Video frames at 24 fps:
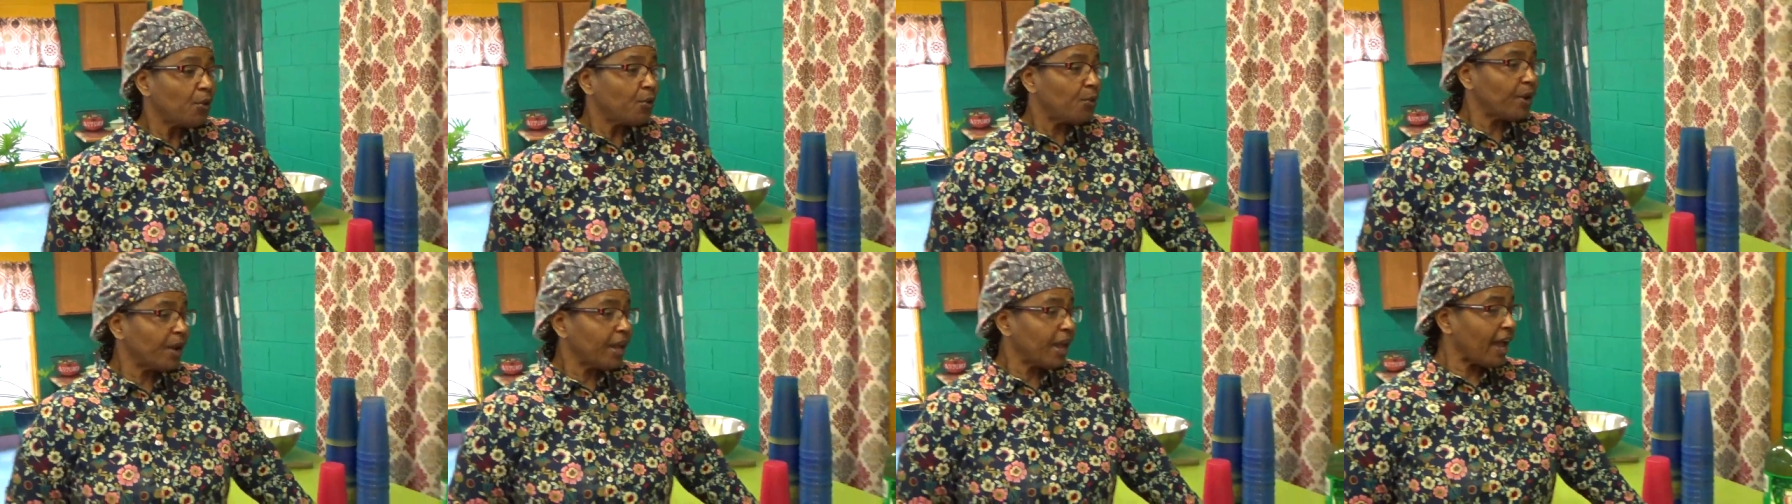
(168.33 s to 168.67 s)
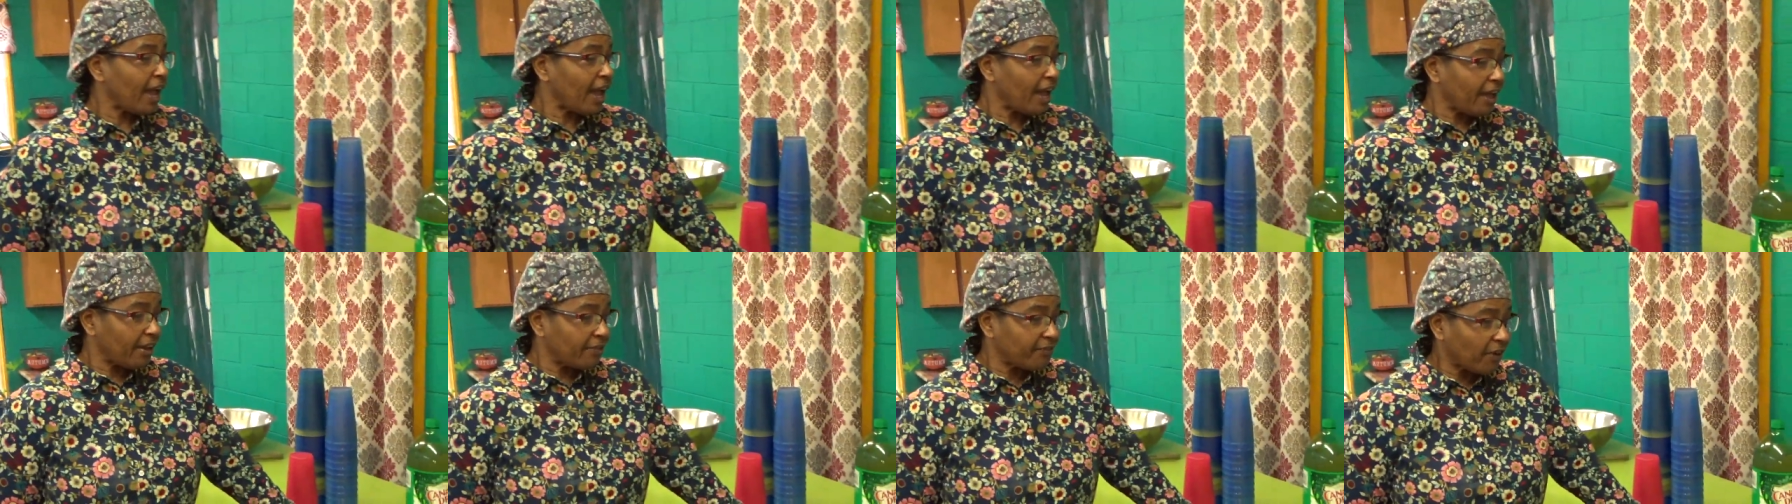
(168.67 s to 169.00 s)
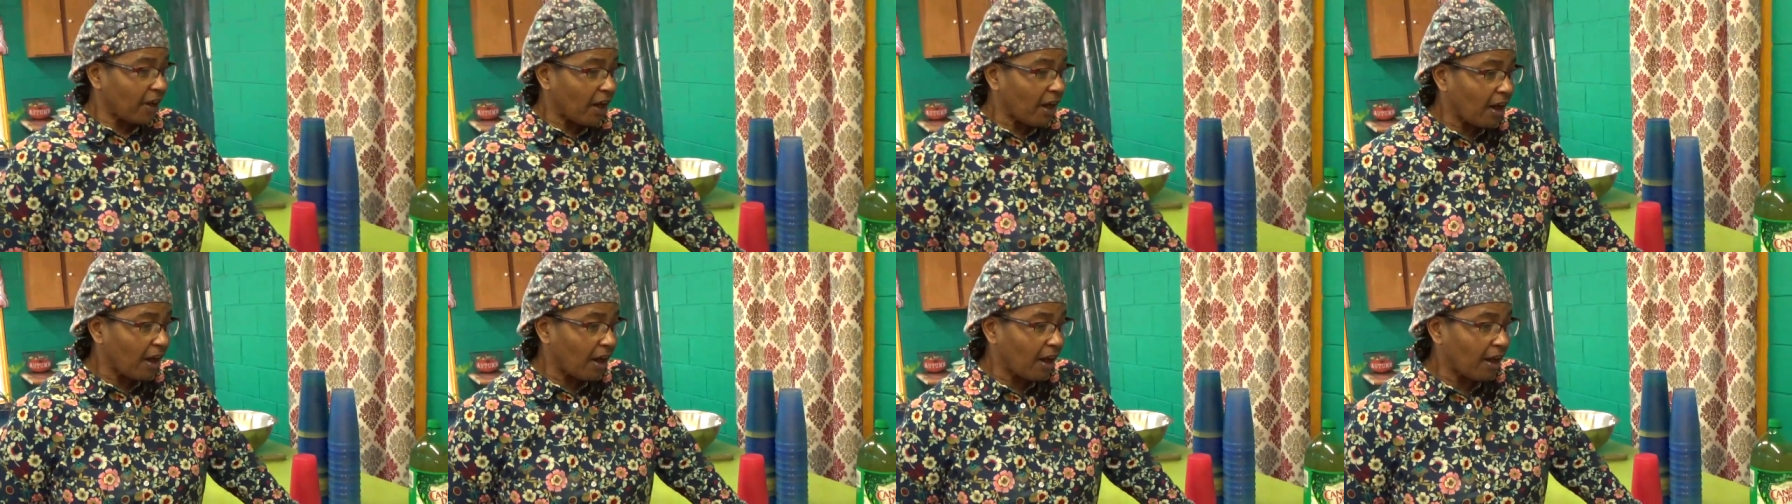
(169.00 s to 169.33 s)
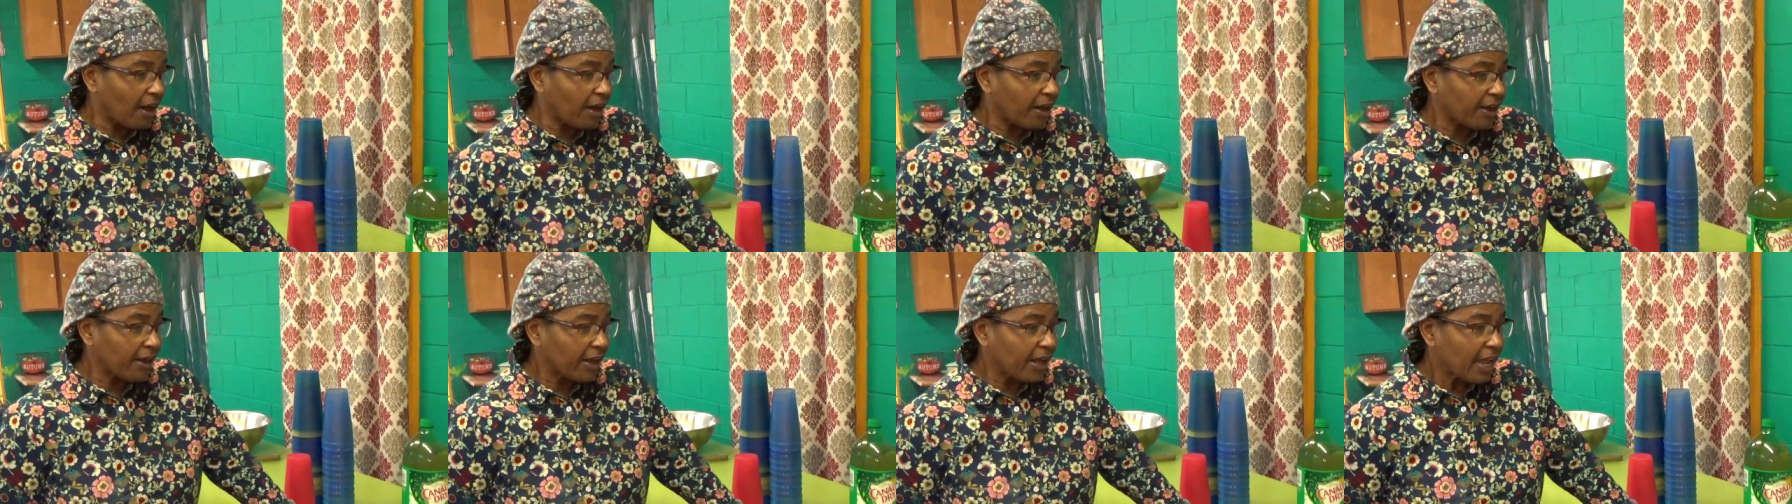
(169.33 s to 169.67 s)
We have
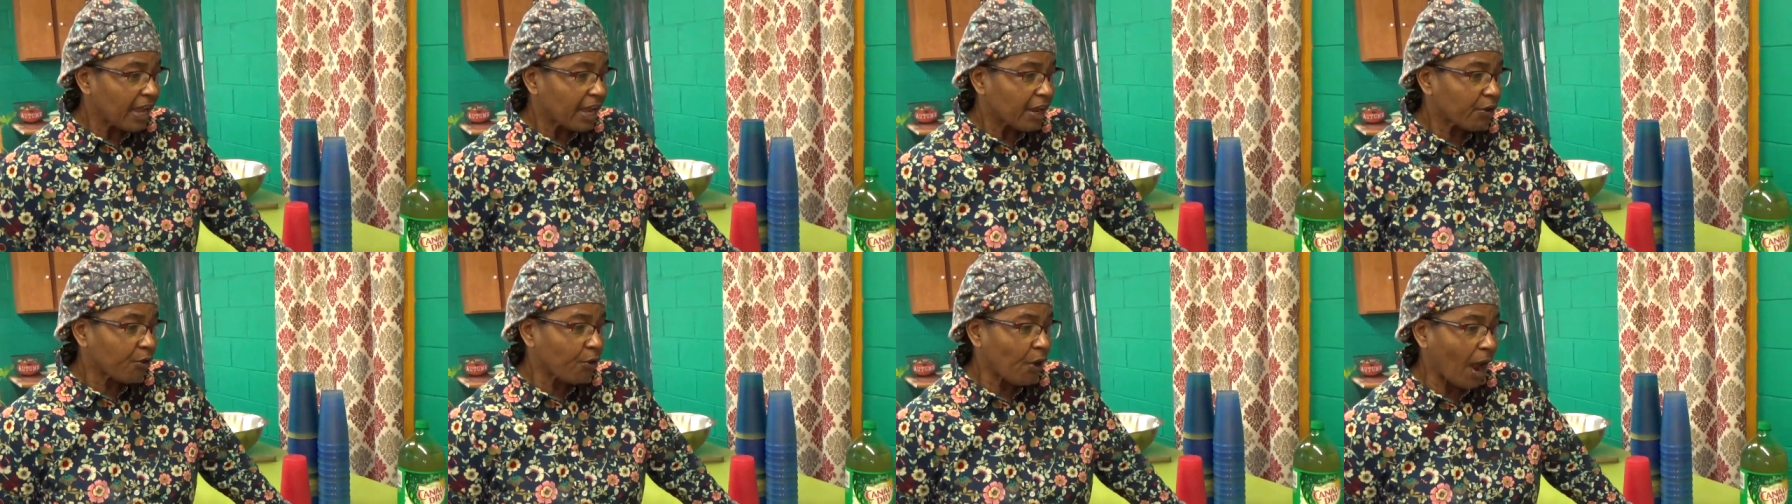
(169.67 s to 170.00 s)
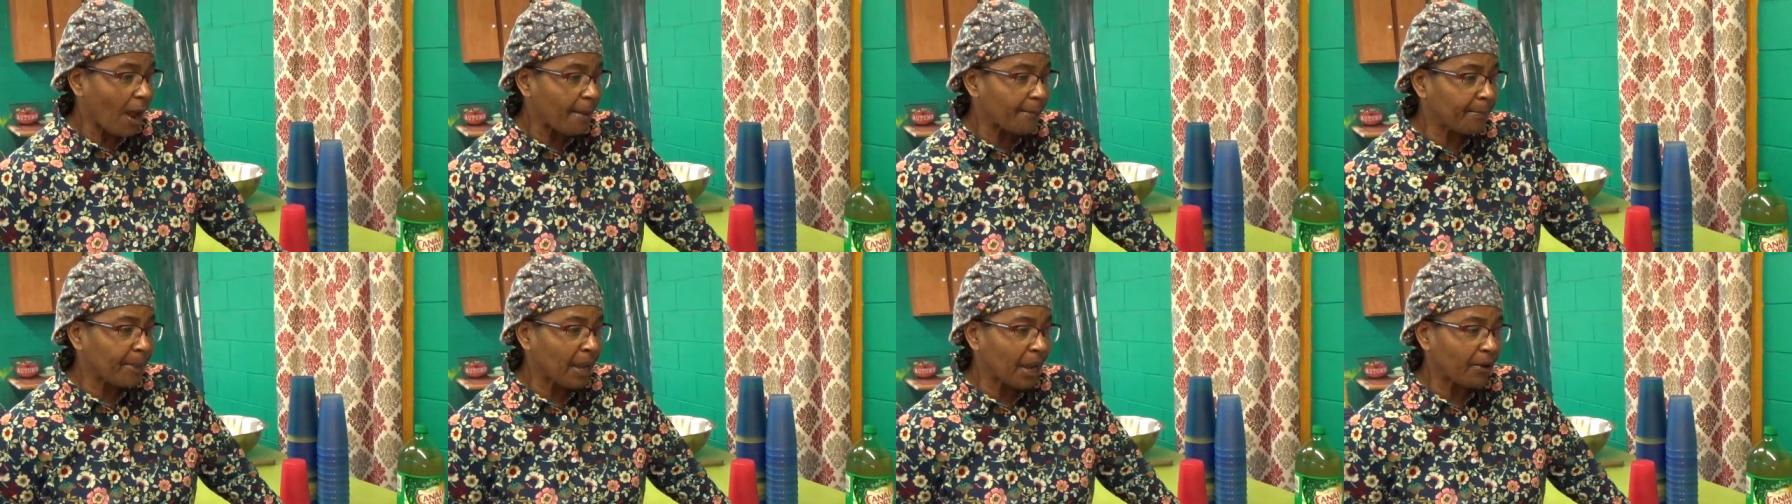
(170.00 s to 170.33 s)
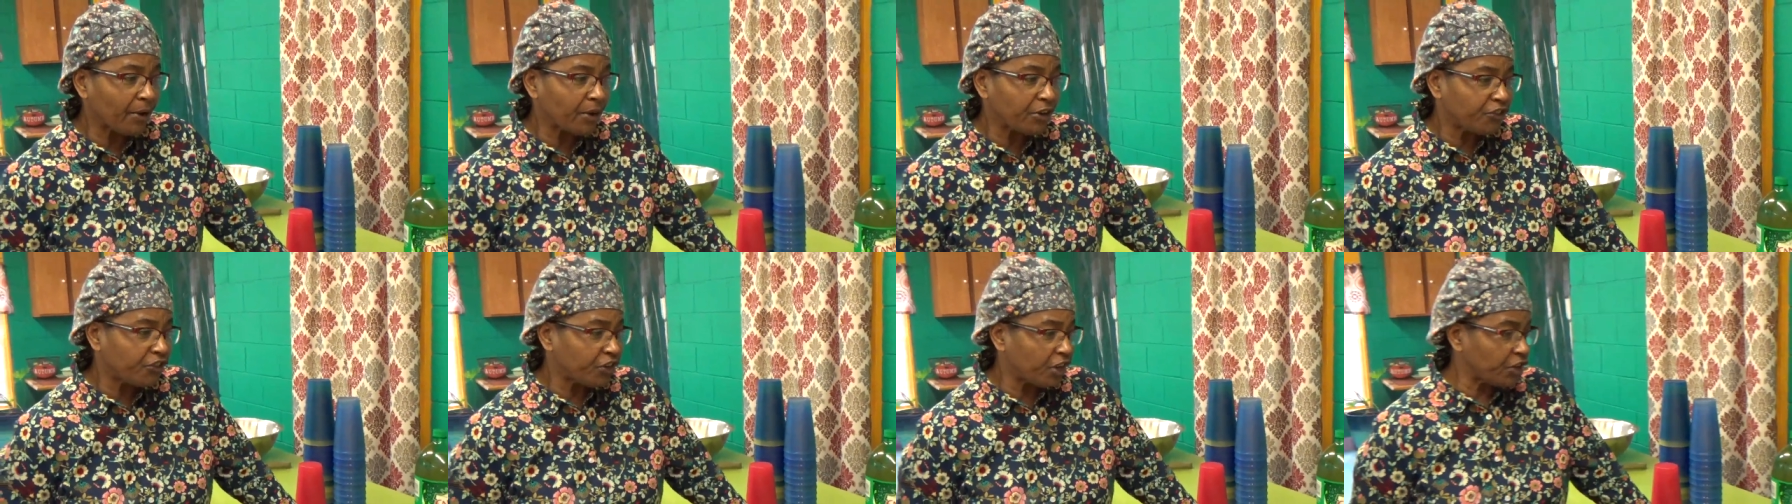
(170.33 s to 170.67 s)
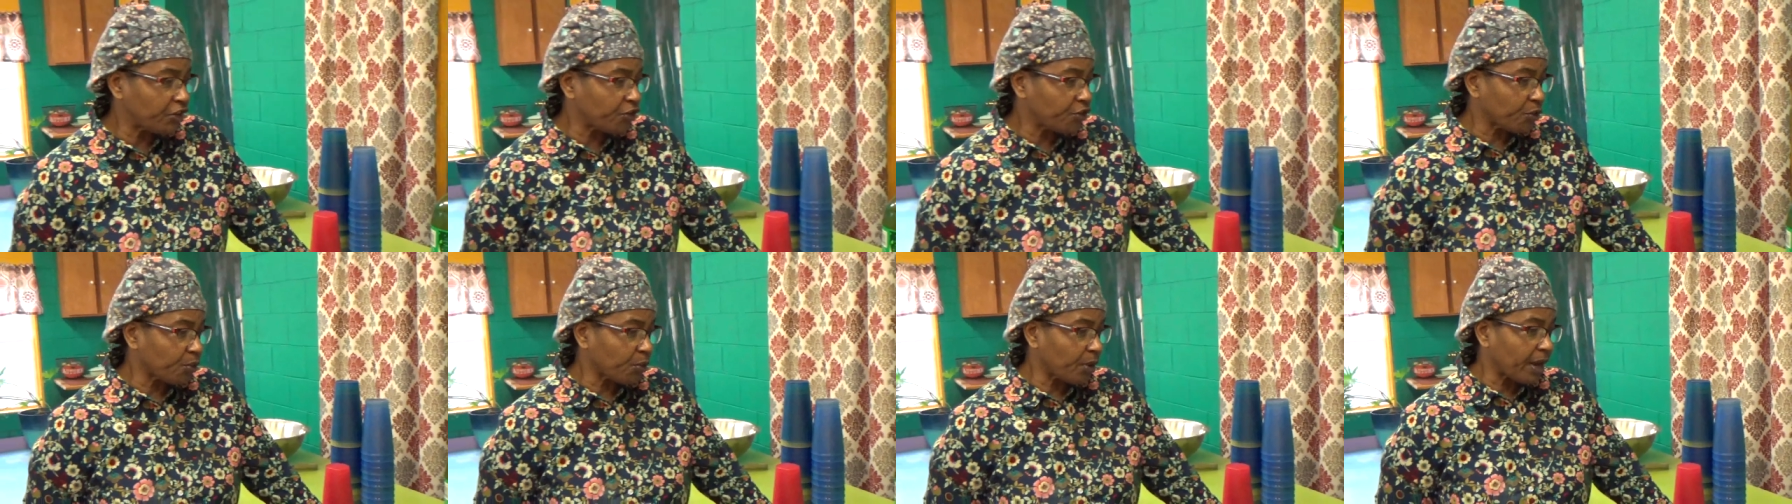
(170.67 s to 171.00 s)
uh, cranberry
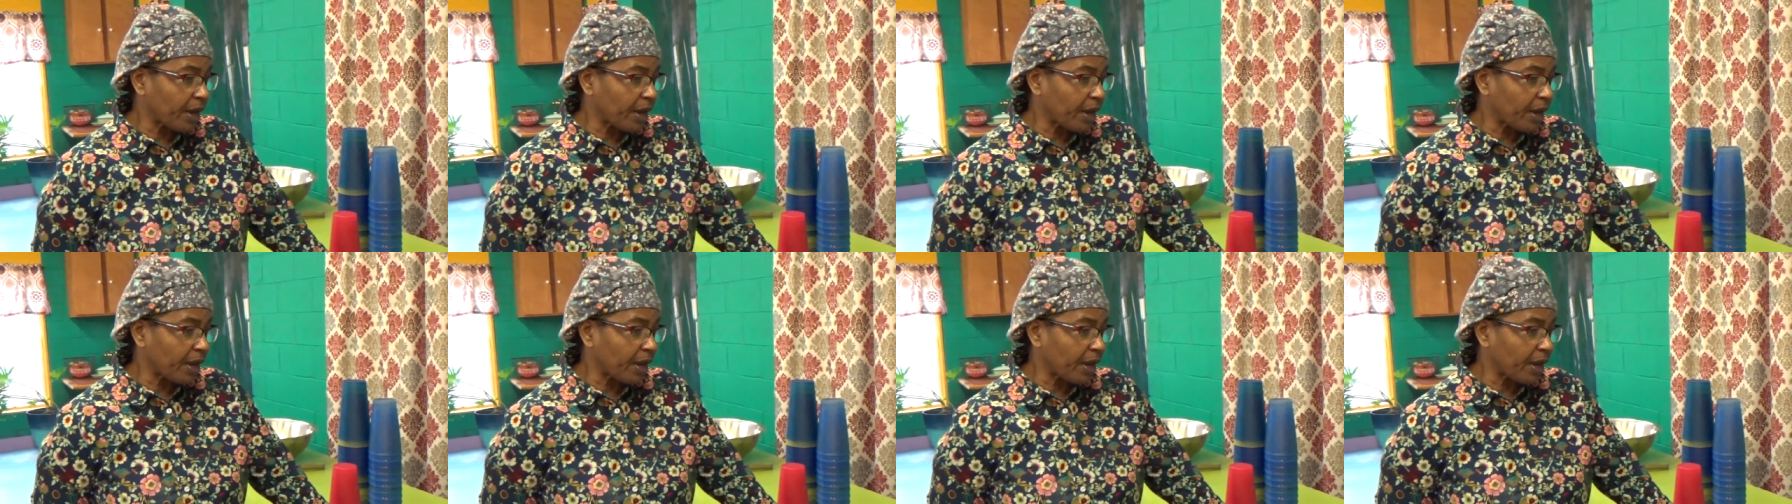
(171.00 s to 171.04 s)
ginger